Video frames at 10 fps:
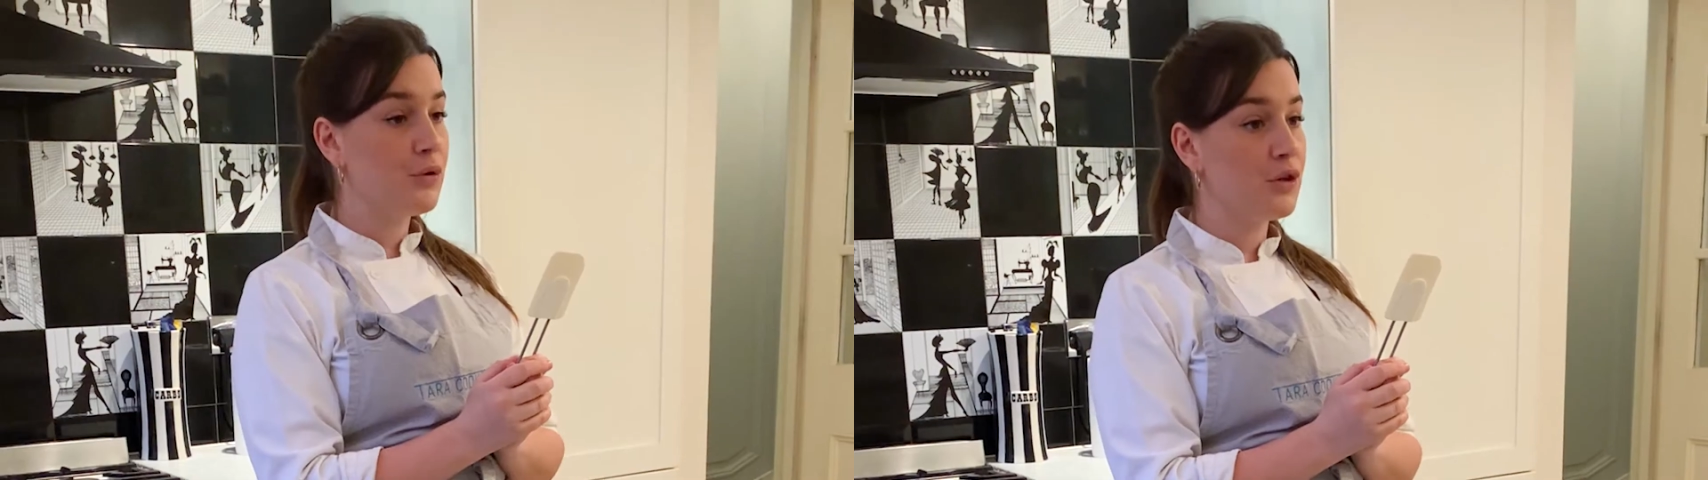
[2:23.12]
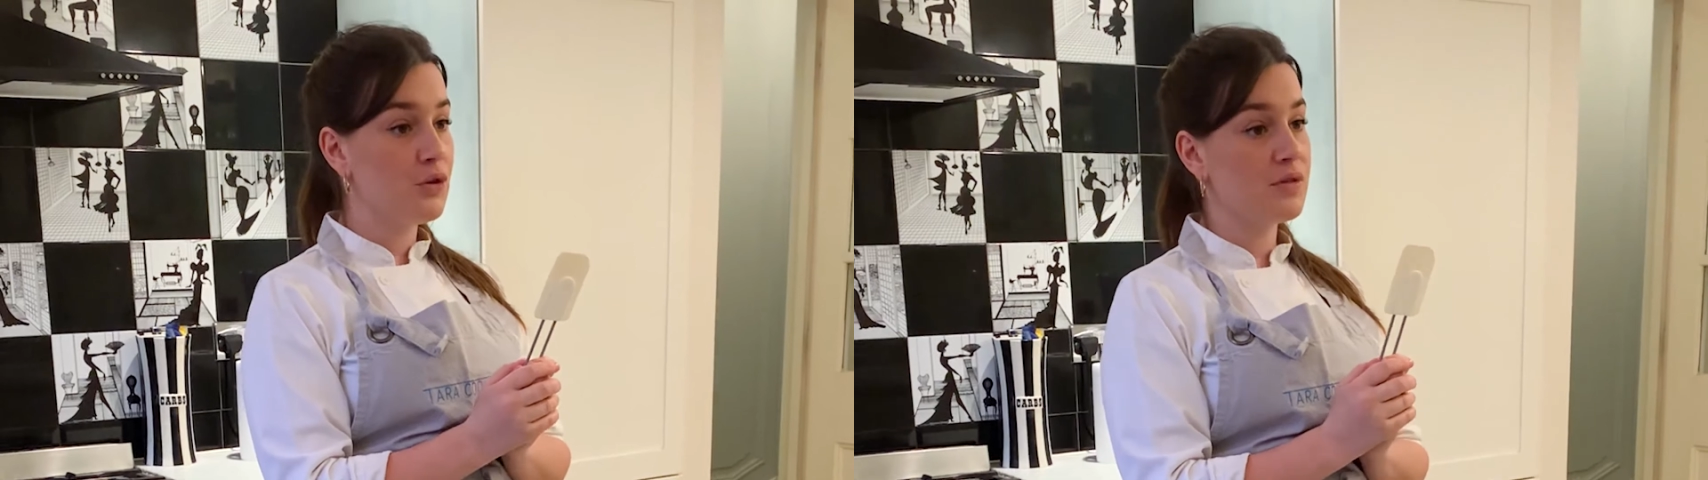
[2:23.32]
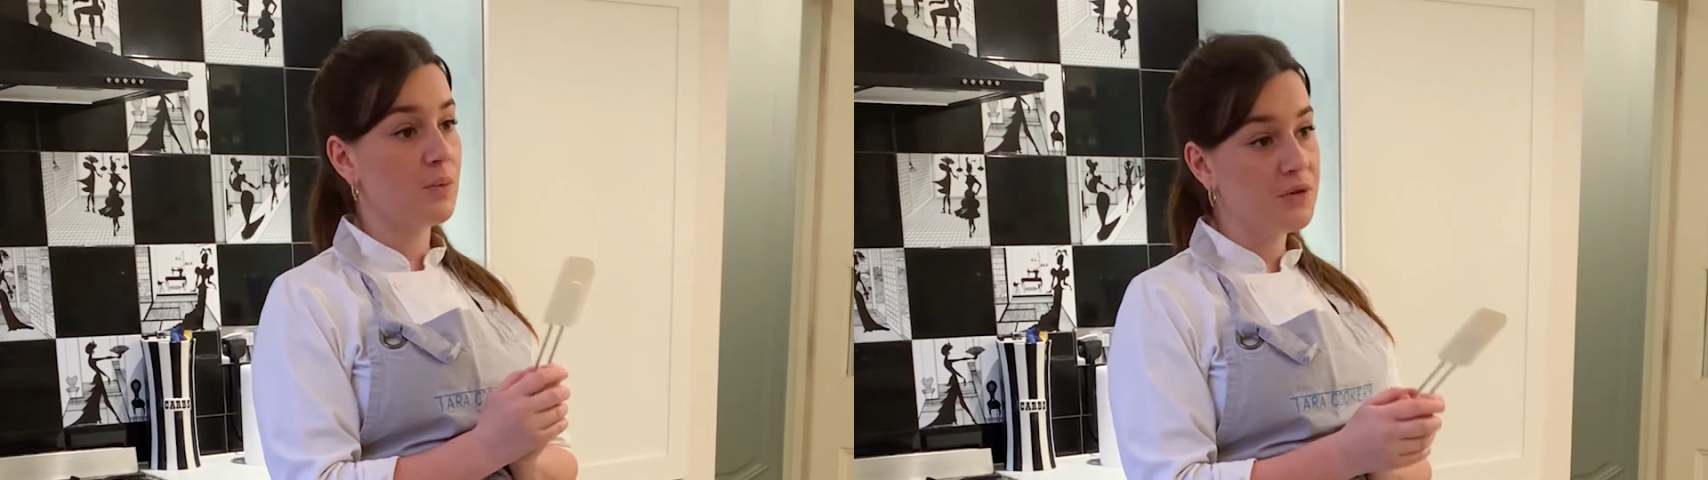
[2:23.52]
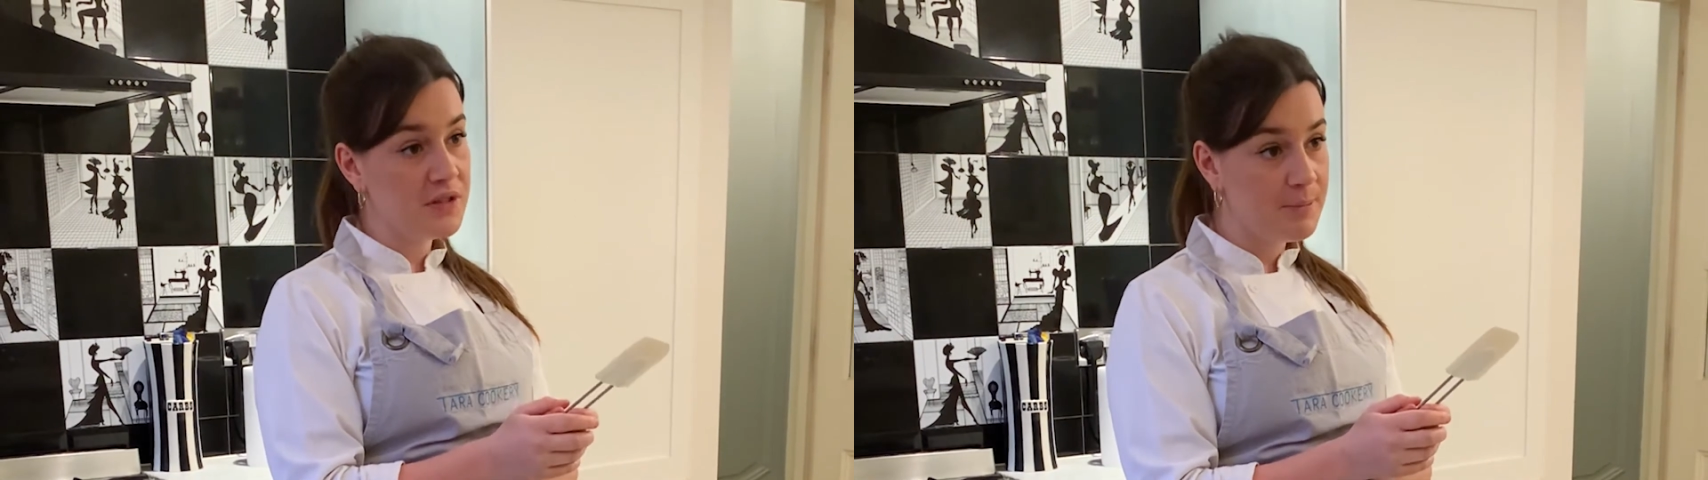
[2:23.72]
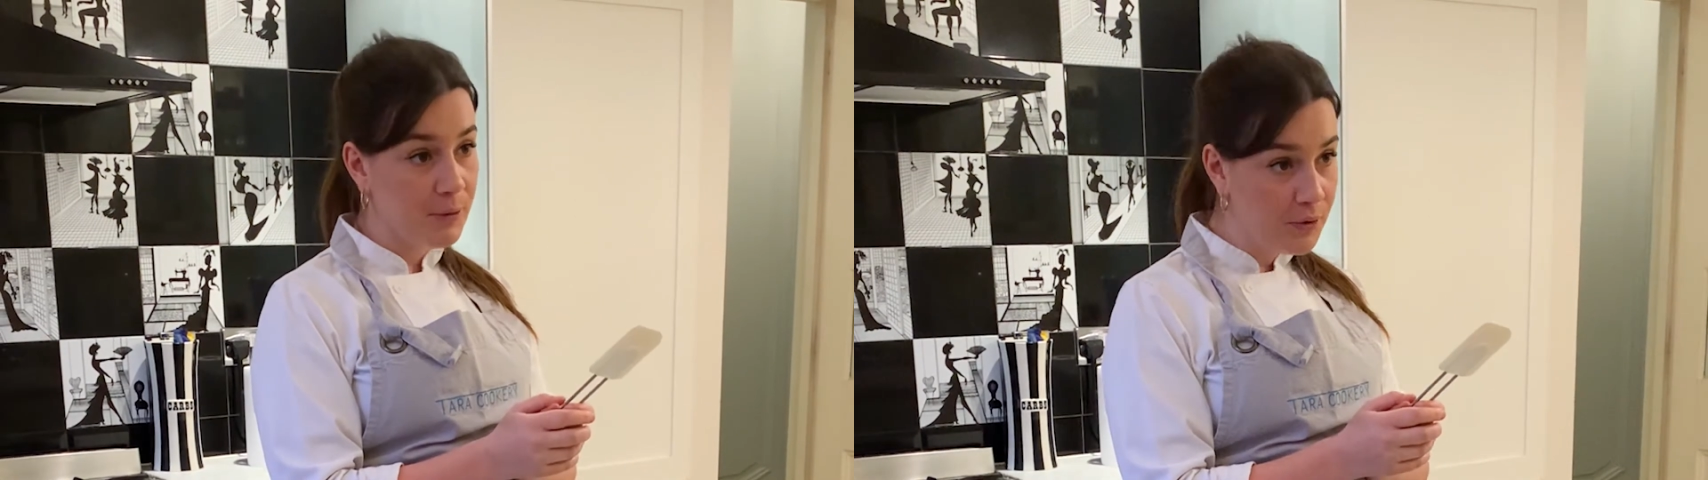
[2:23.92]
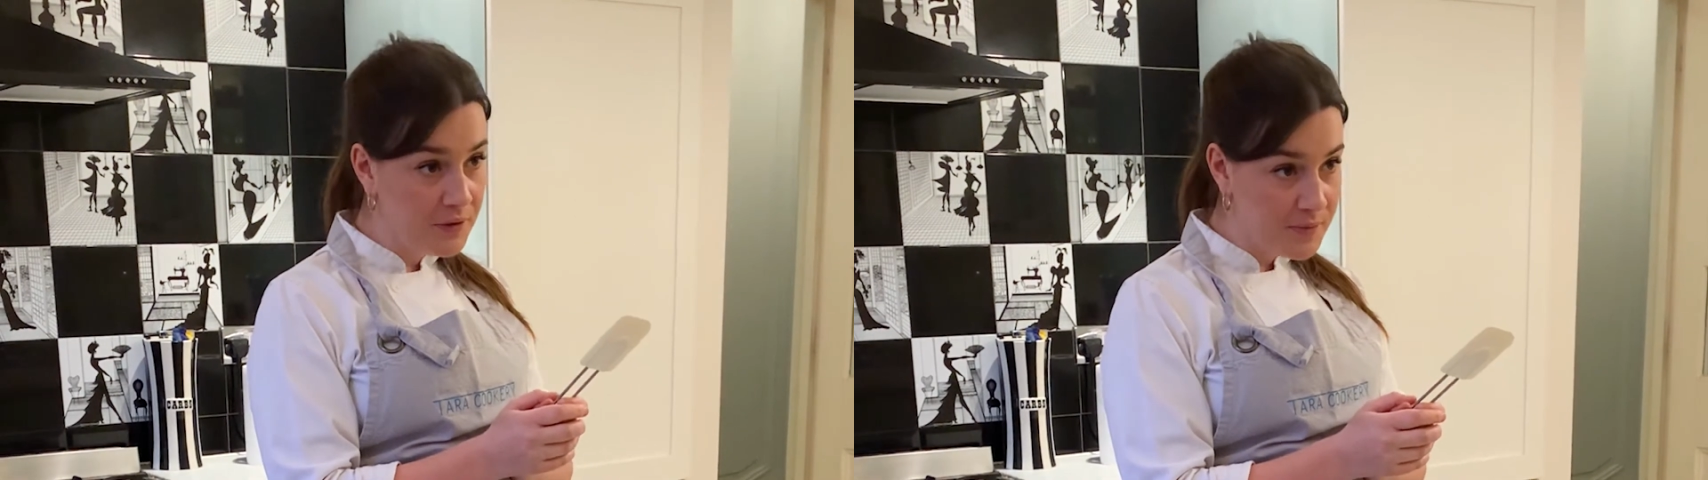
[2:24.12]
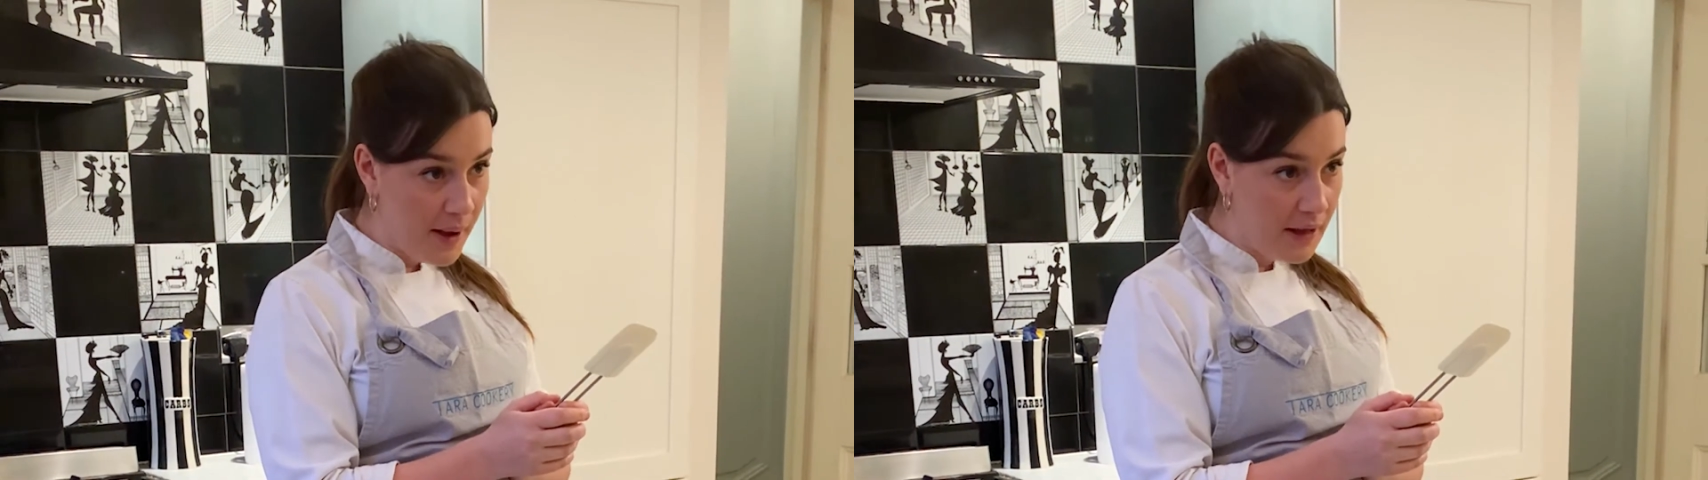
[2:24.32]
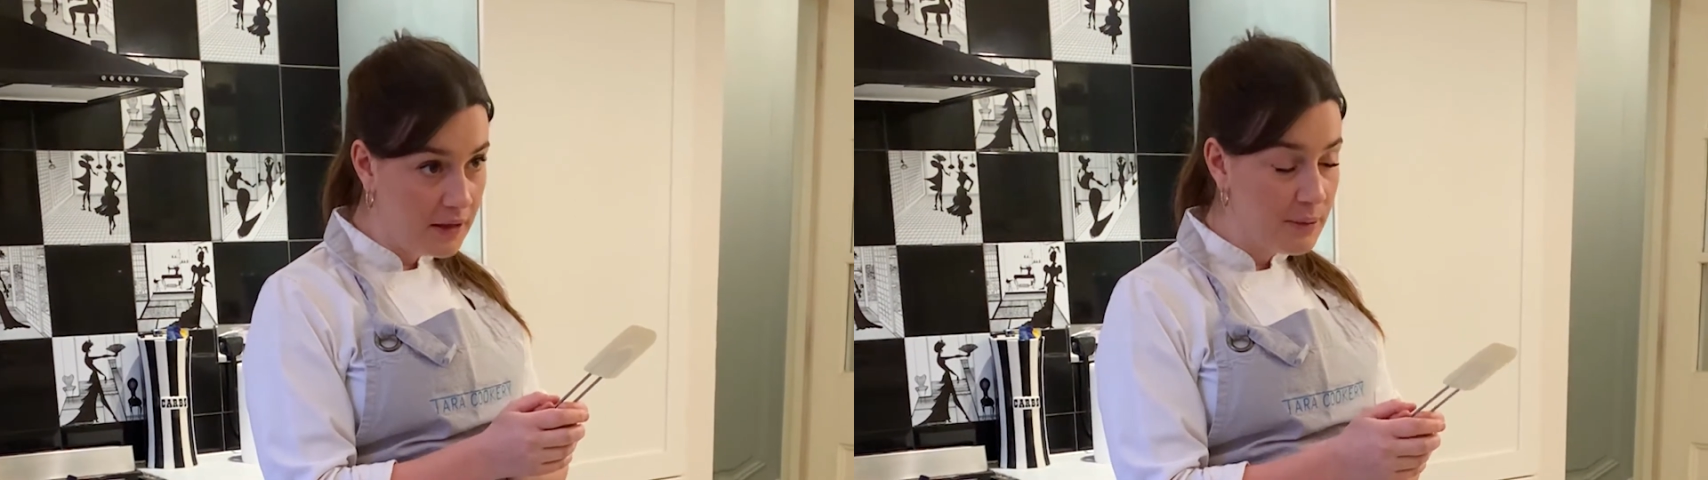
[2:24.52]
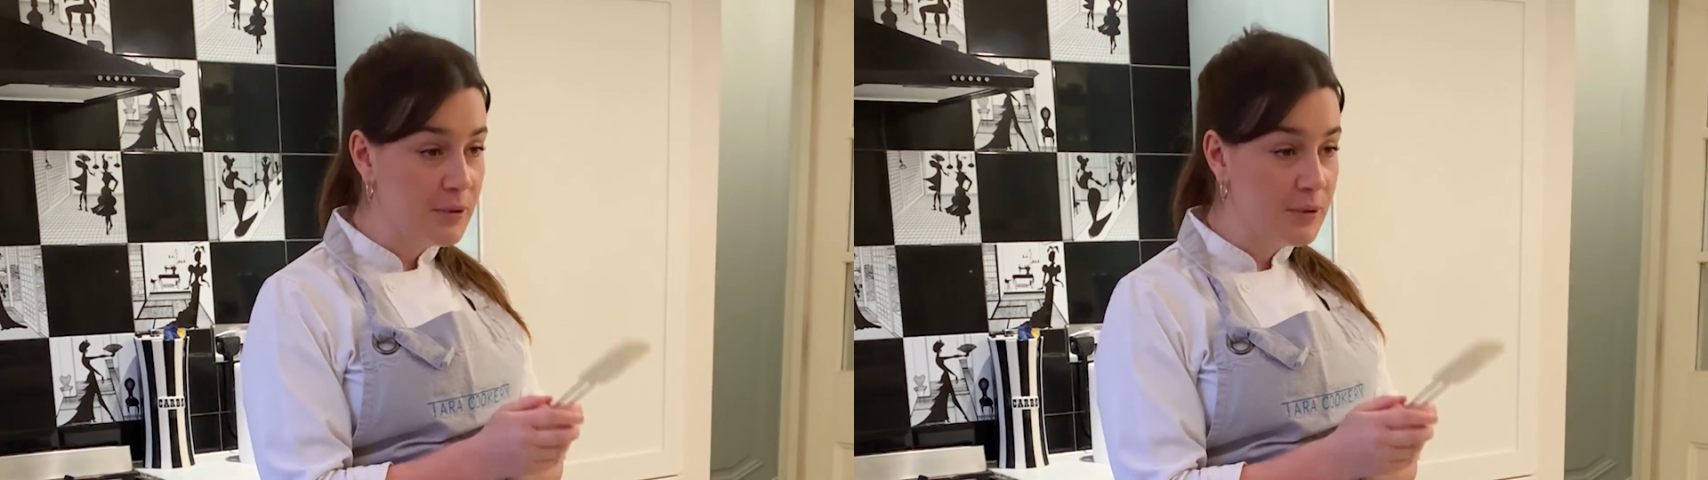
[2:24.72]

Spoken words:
can use a wooden spoon as well,